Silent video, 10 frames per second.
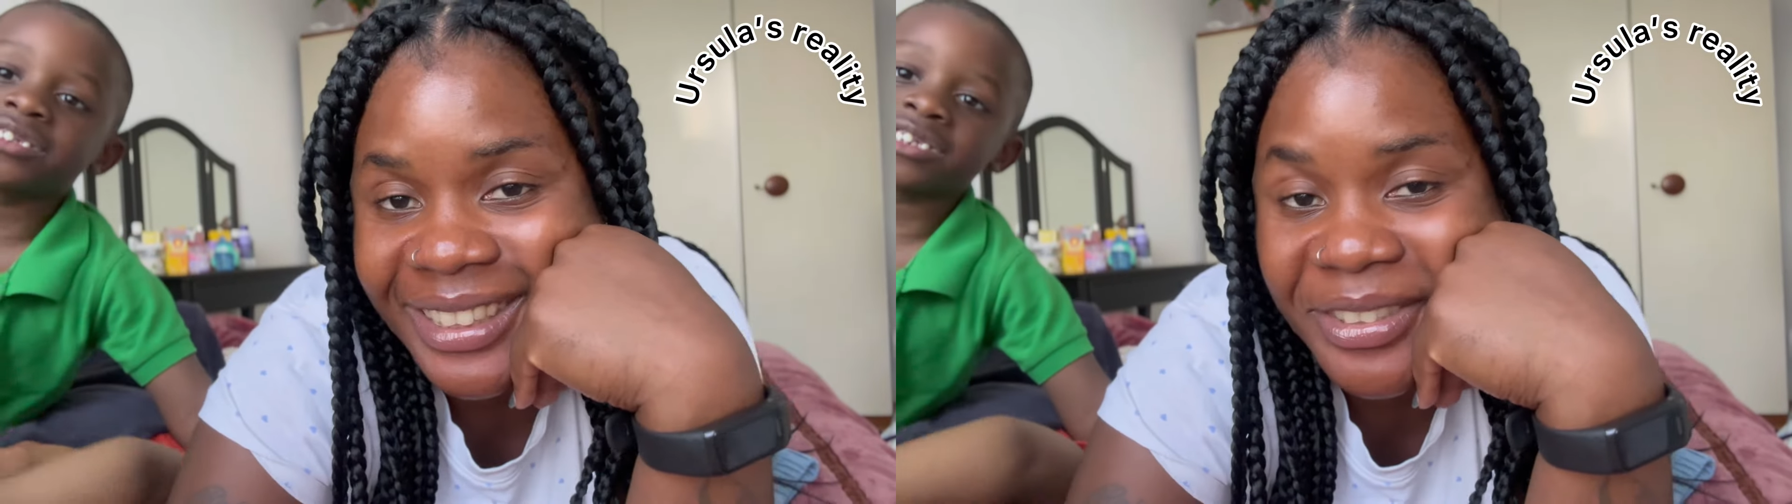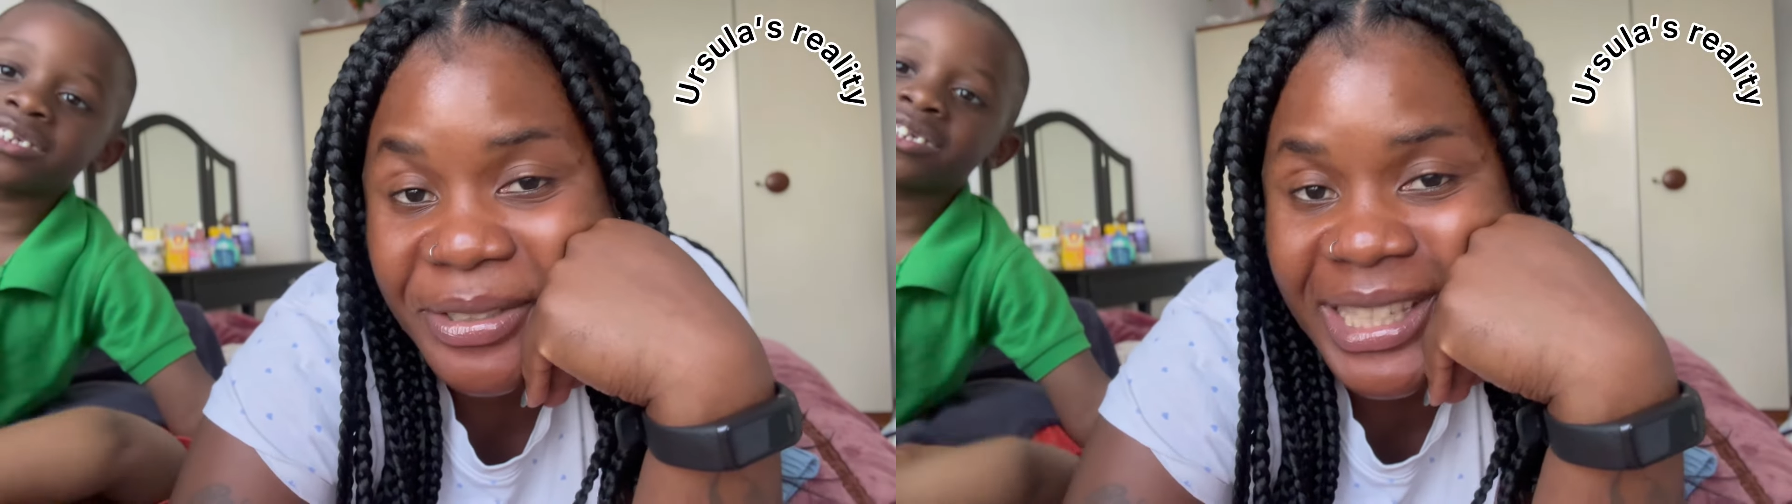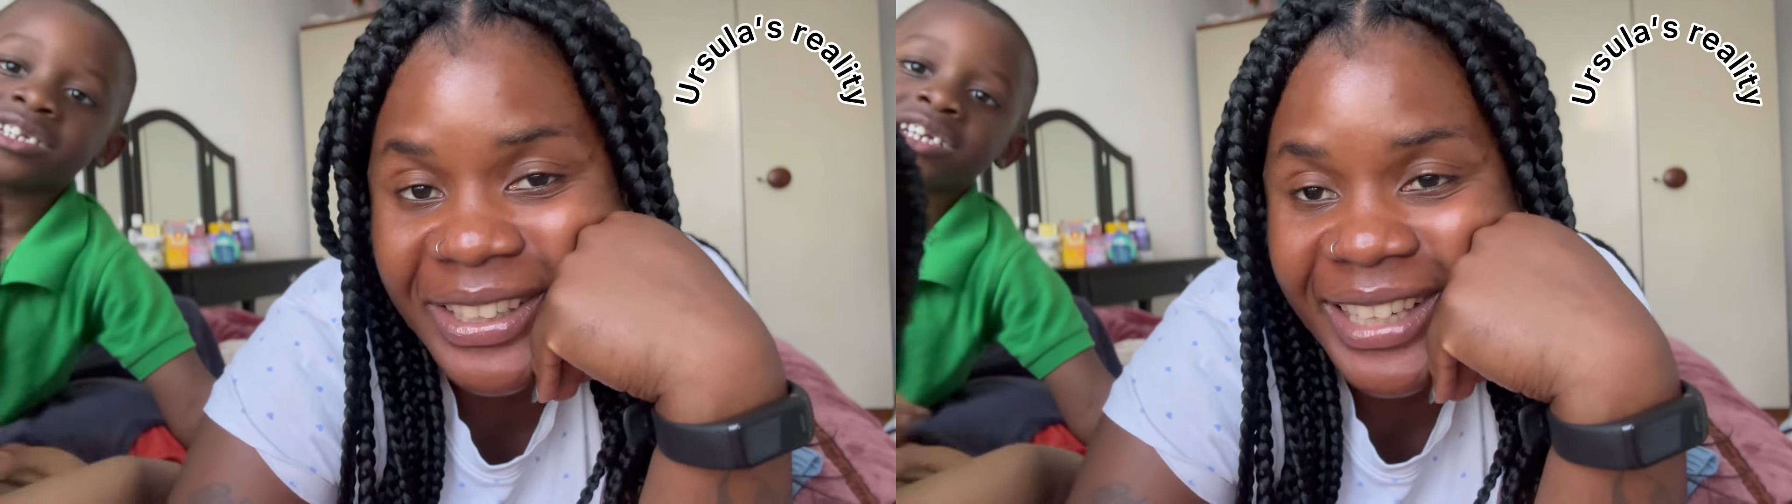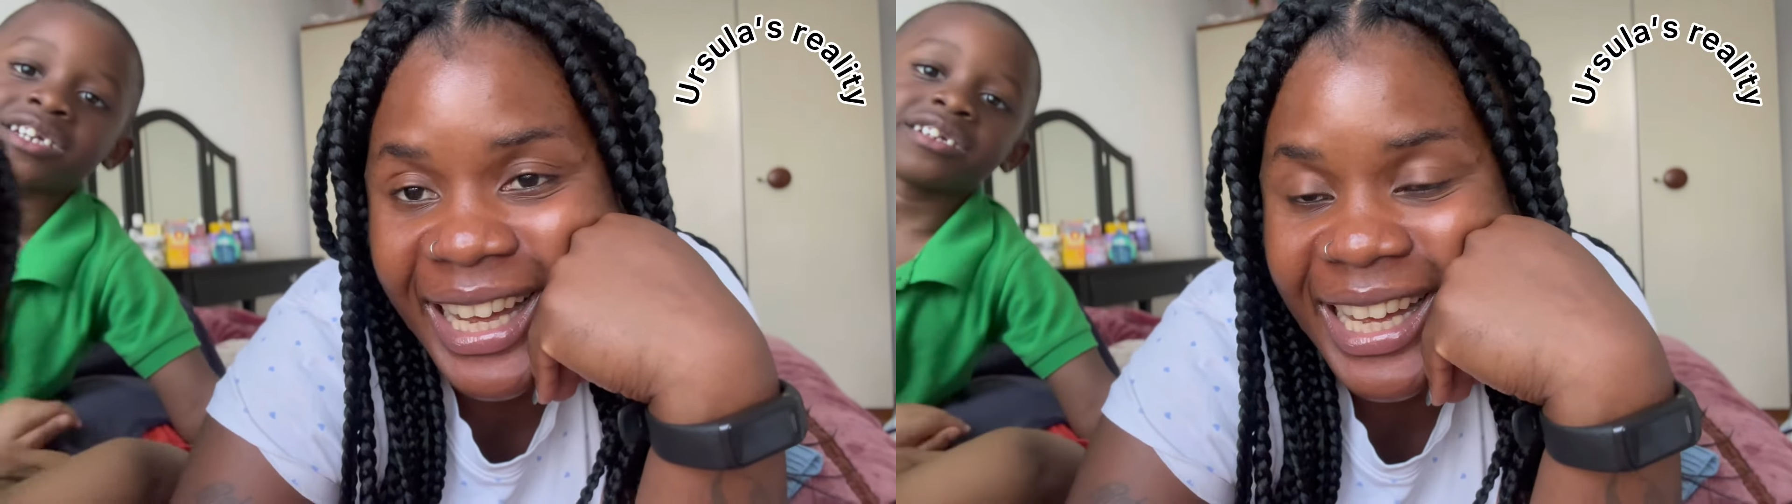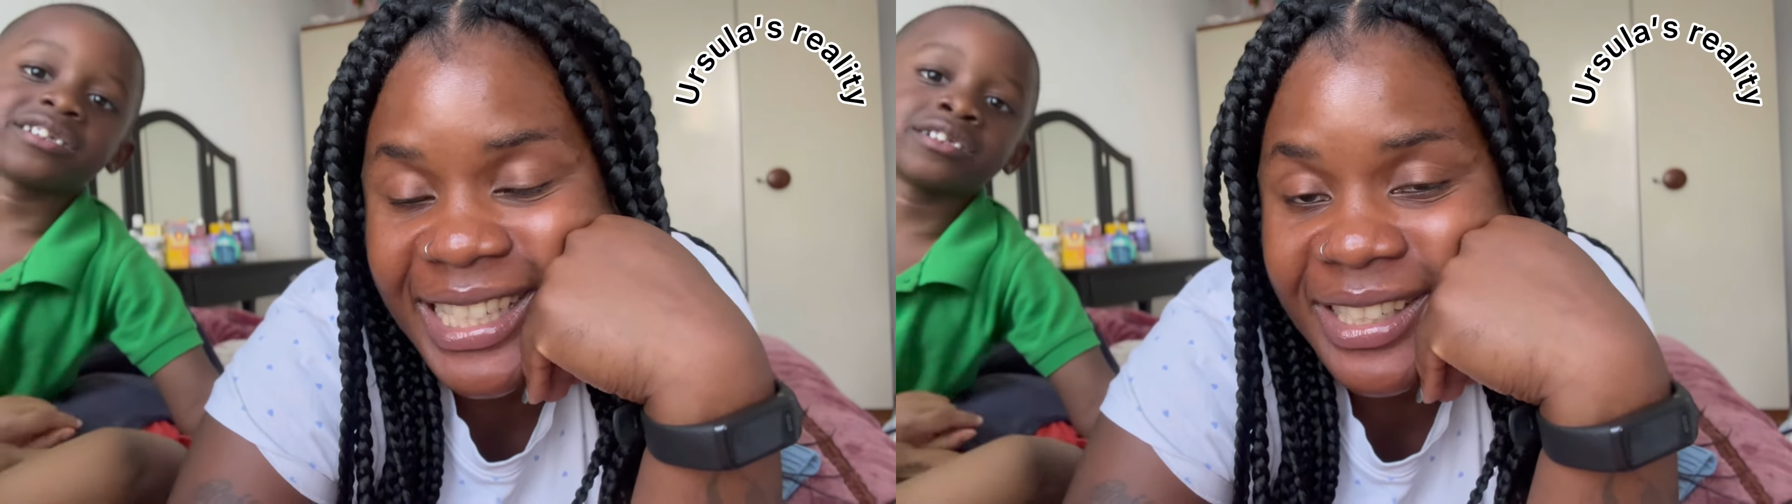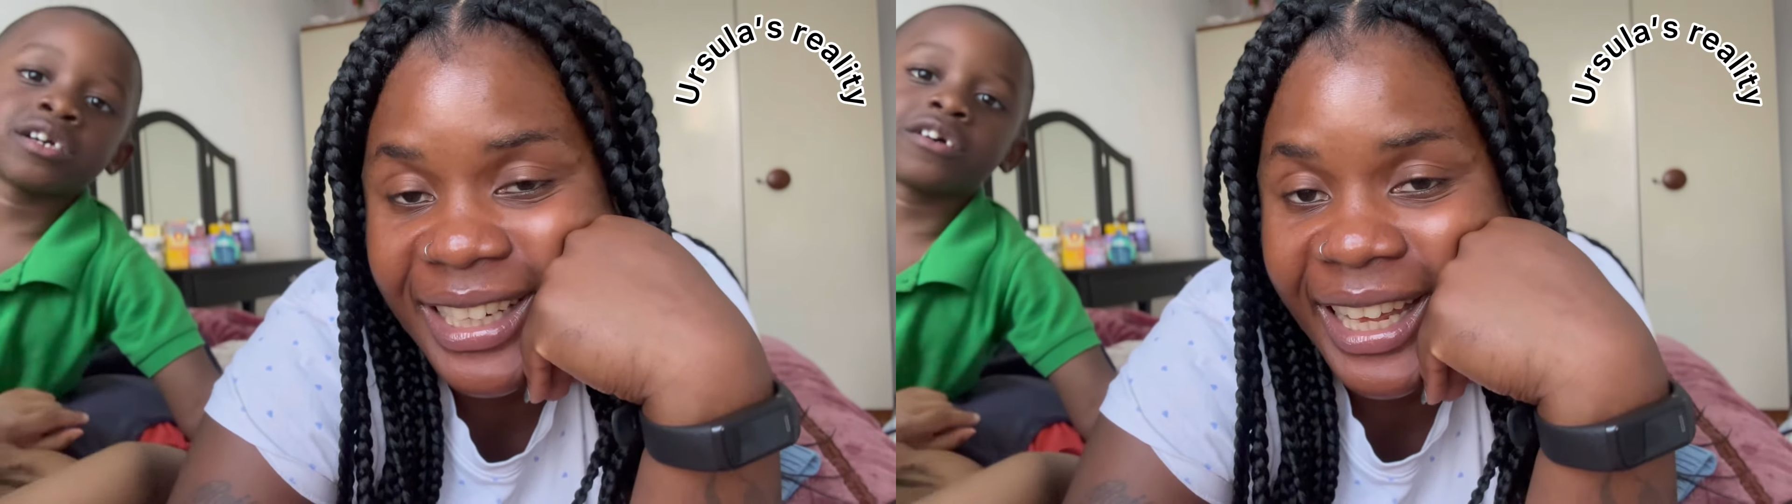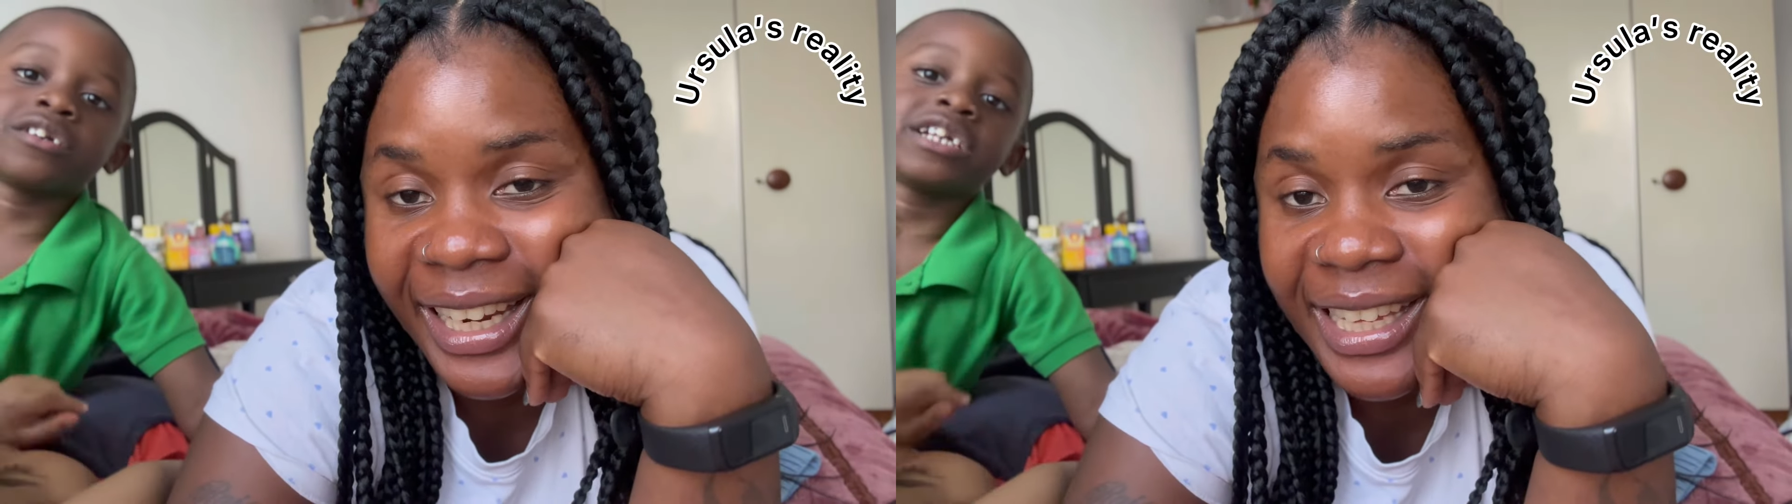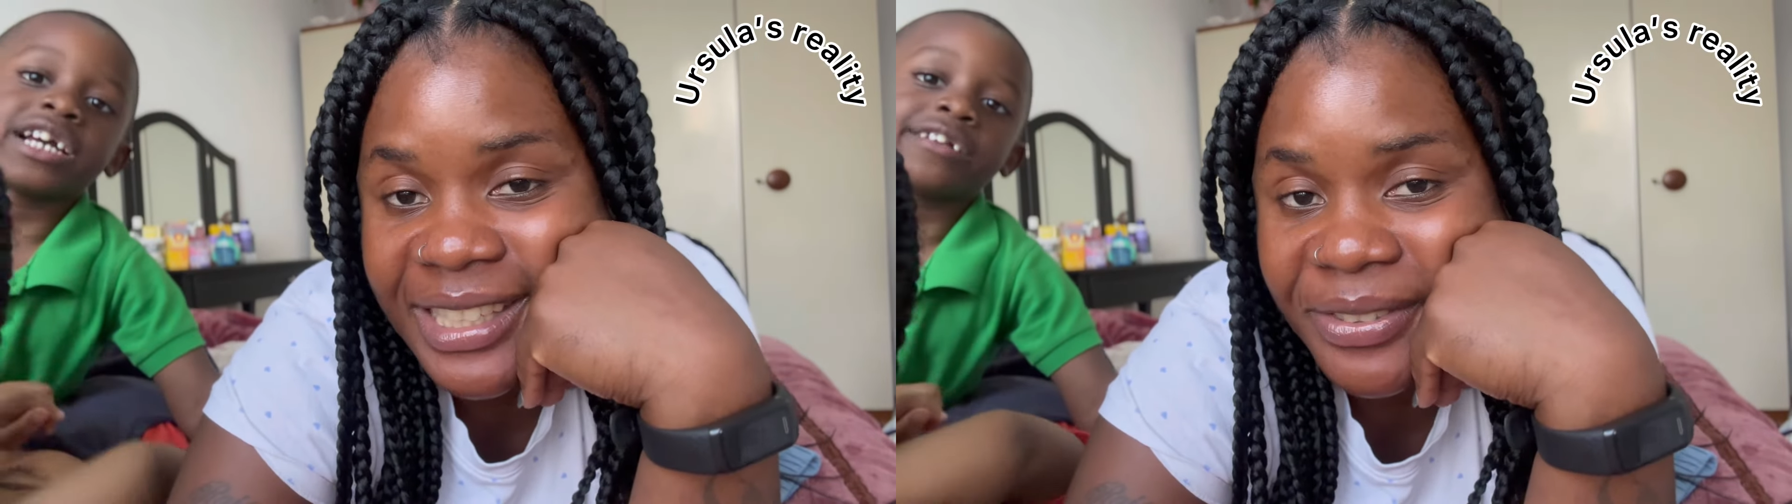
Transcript: And we'll see you guys on our next